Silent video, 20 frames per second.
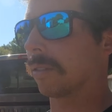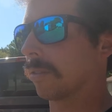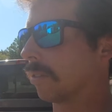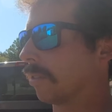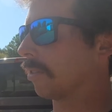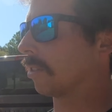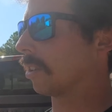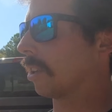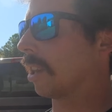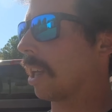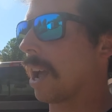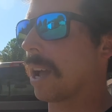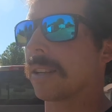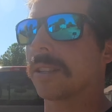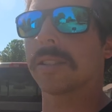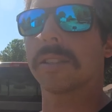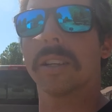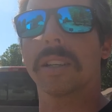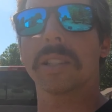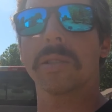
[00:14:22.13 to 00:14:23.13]
for the
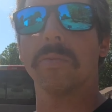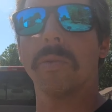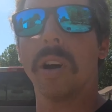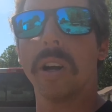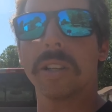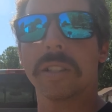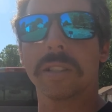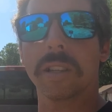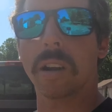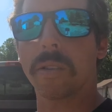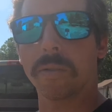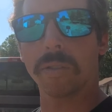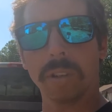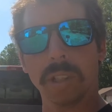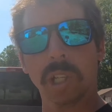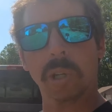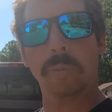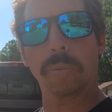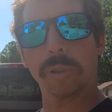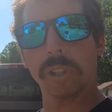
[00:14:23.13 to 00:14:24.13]
last six months, I
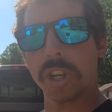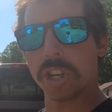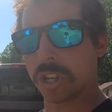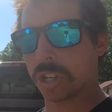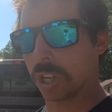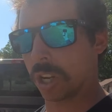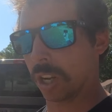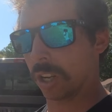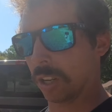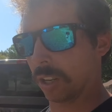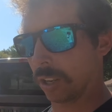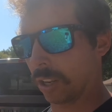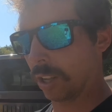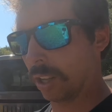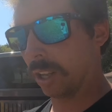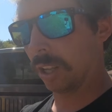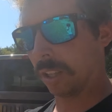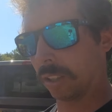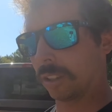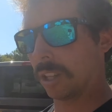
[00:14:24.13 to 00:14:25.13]
really appreciate it.
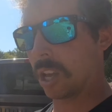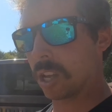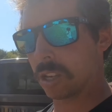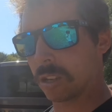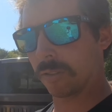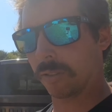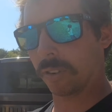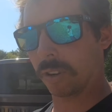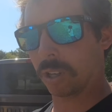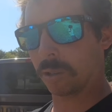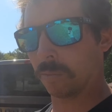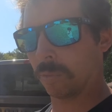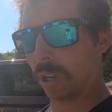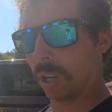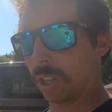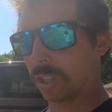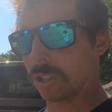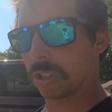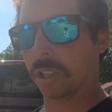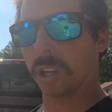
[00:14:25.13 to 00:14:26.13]
Thank you very
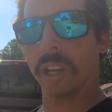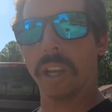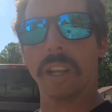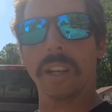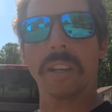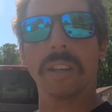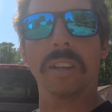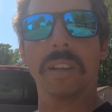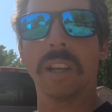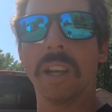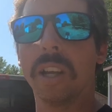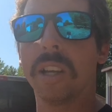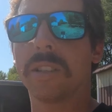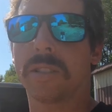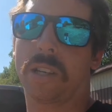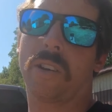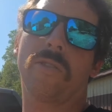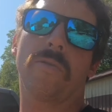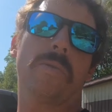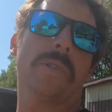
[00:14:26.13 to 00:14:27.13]
much. And
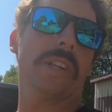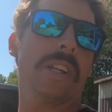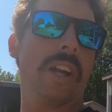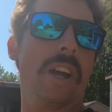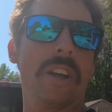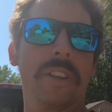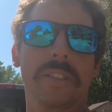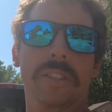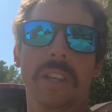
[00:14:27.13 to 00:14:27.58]
to everybody else